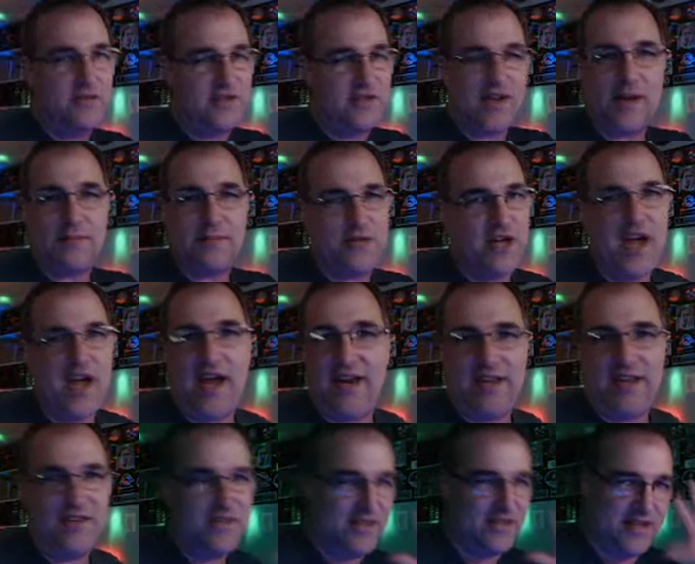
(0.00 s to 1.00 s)
stop
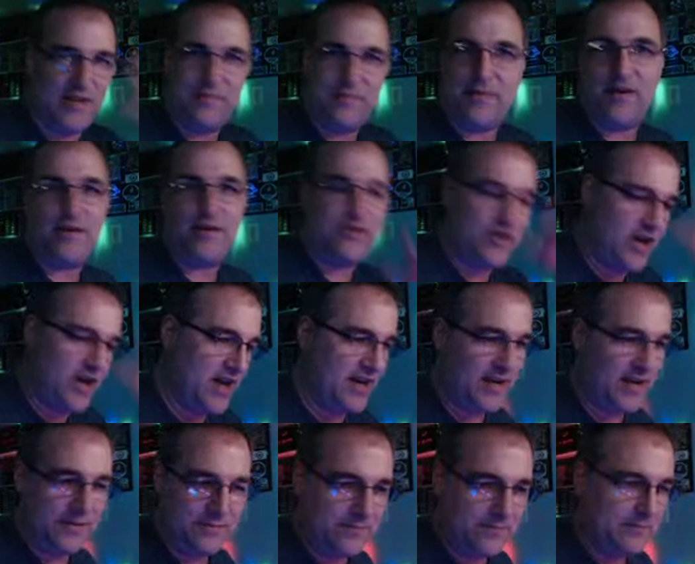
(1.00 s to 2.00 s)
chatting. Just keep on chatting.